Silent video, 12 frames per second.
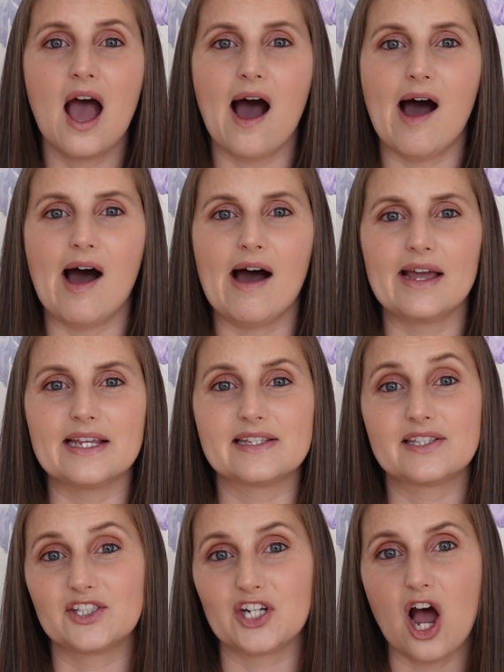I
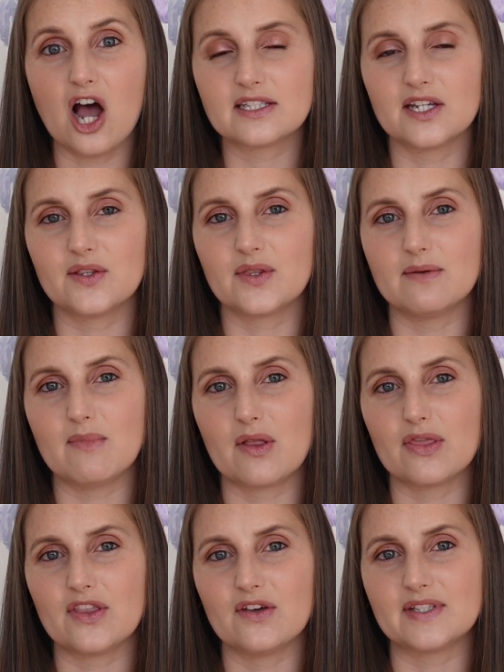started the
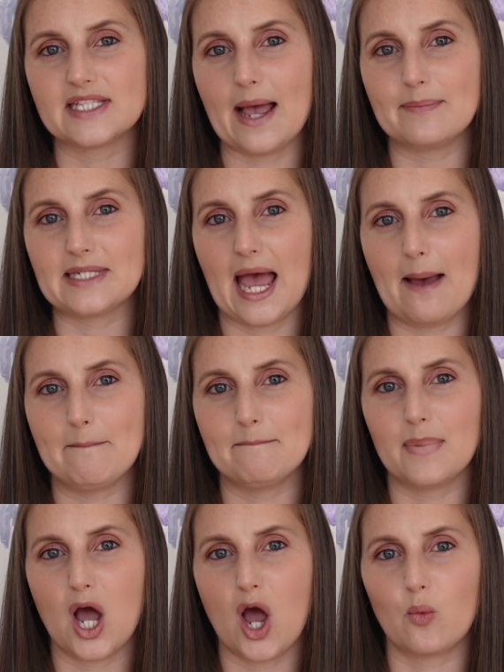month of
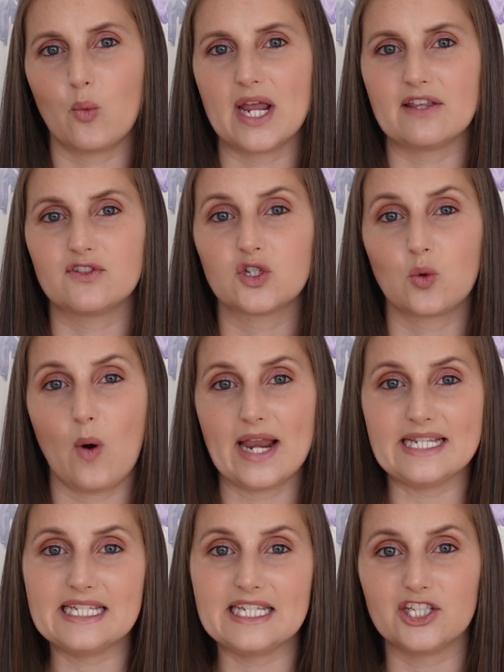September with
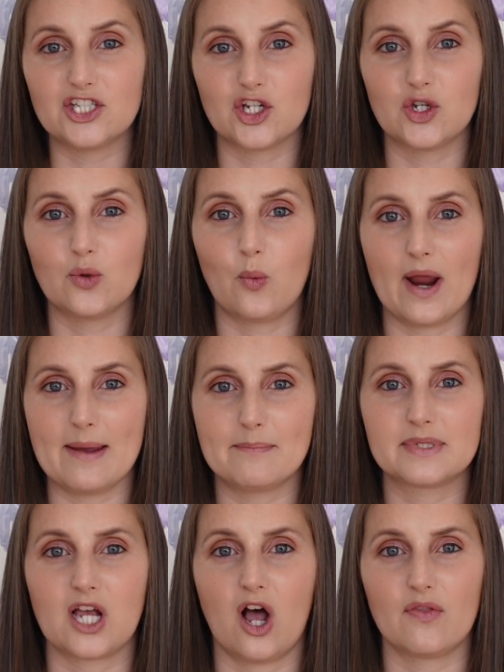22
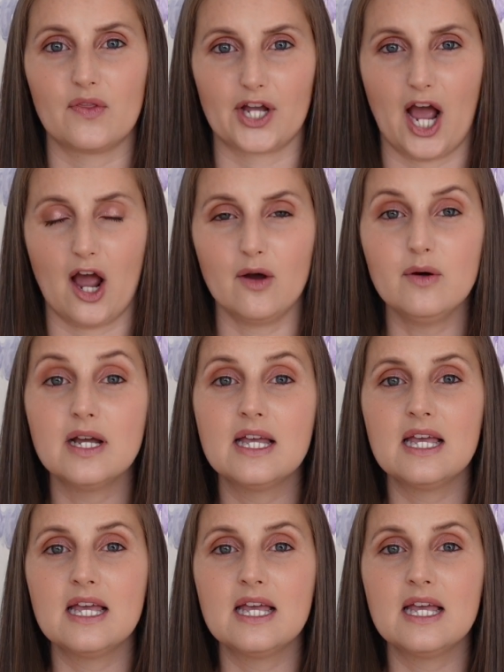whips on the go.